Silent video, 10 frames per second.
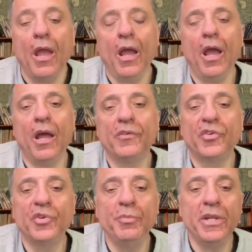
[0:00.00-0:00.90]

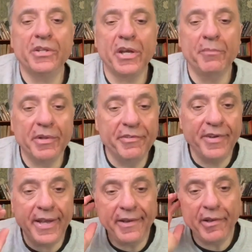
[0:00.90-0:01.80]
And Dmitry
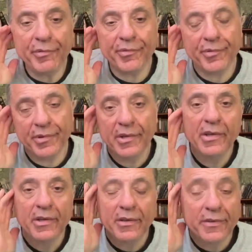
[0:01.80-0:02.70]
Medvedev,
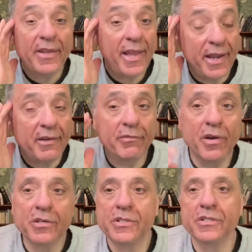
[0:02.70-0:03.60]
the
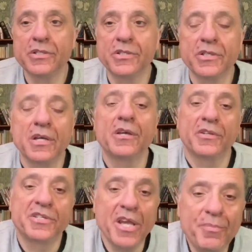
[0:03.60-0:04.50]

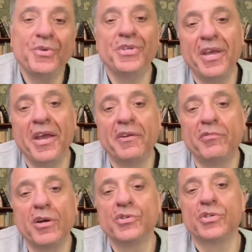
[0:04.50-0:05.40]
deputy head
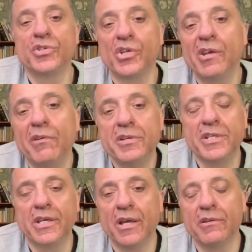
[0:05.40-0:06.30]
of Russia's
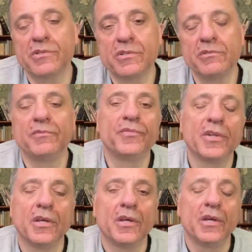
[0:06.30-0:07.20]
Security Council,
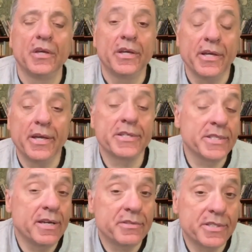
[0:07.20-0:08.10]
has
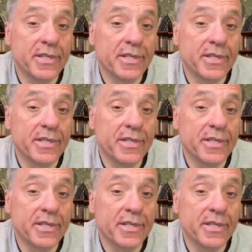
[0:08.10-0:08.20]
now